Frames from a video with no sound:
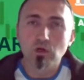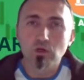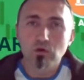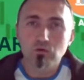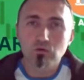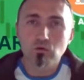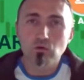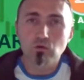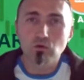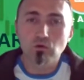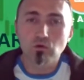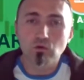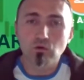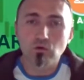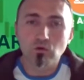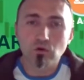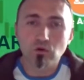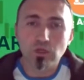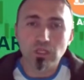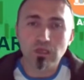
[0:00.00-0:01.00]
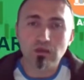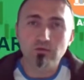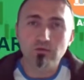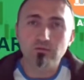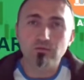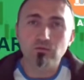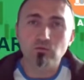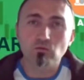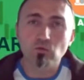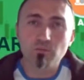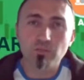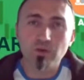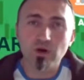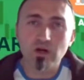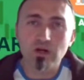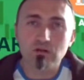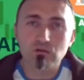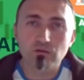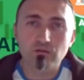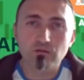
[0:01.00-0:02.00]
have one
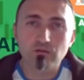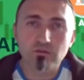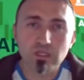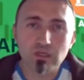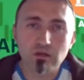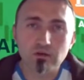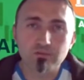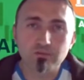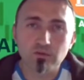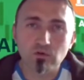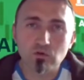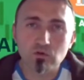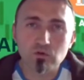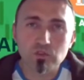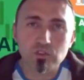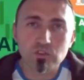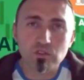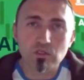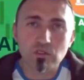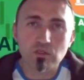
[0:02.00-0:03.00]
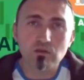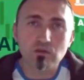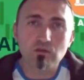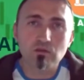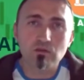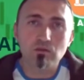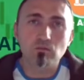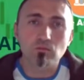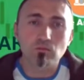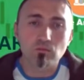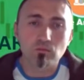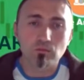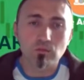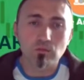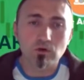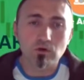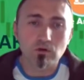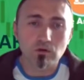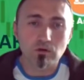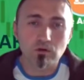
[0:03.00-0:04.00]
part of their funds in
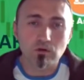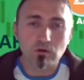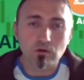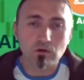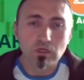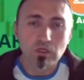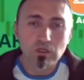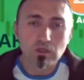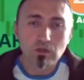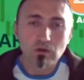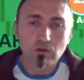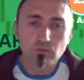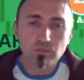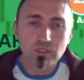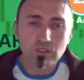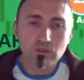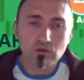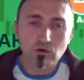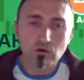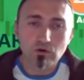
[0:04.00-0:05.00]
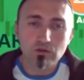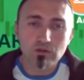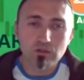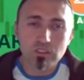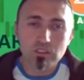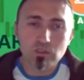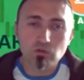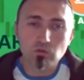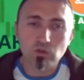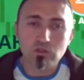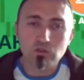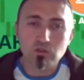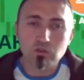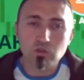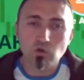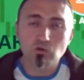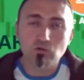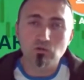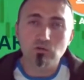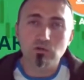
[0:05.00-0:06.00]
Bitcoin as well.
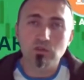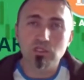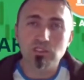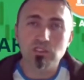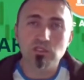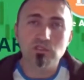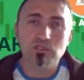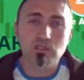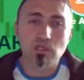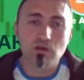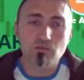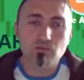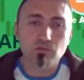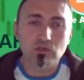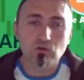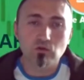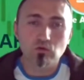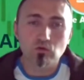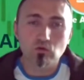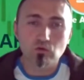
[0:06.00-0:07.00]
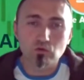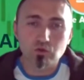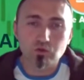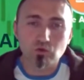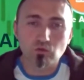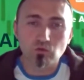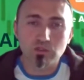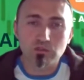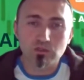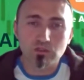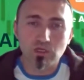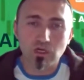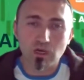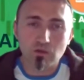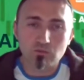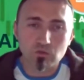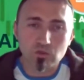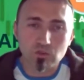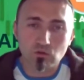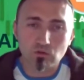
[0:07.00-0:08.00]
So this is something huge when it
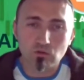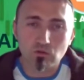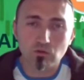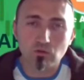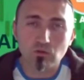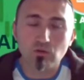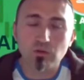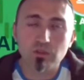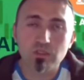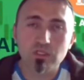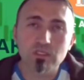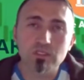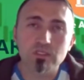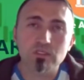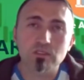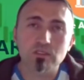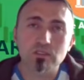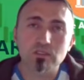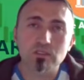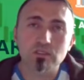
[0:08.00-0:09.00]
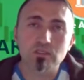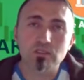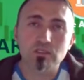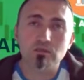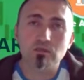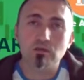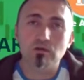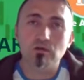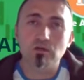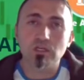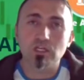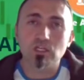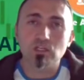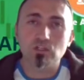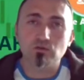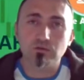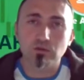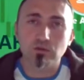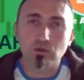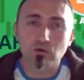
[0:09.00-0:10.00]
comes to these
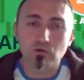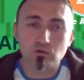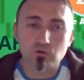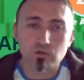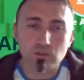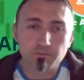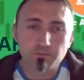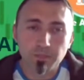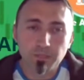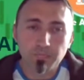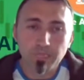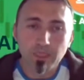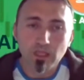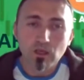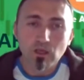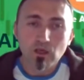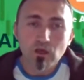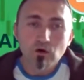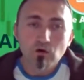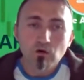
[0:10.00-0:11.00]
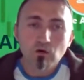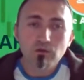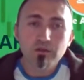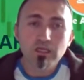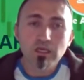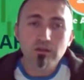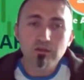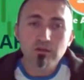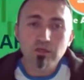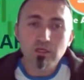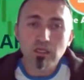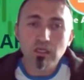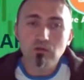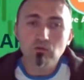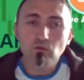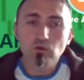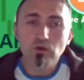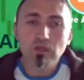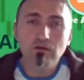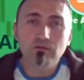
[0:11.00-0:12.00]
cash flows. On the other hand,
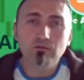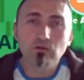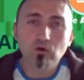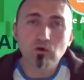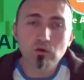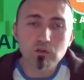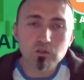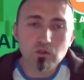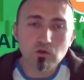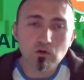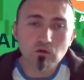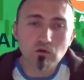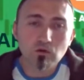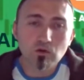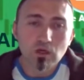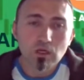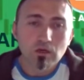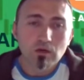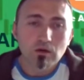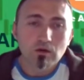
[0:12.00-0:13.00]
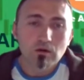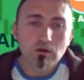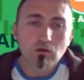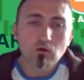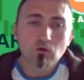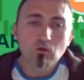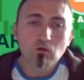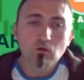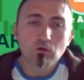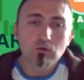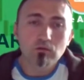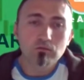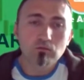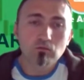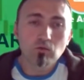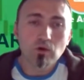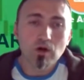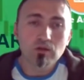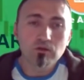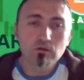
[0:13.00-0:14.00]
we have also
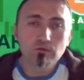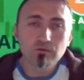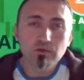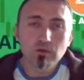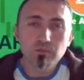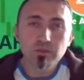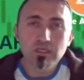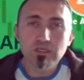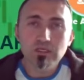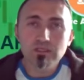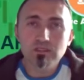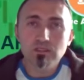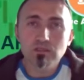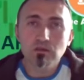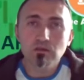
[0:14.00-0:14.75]
one of the biggest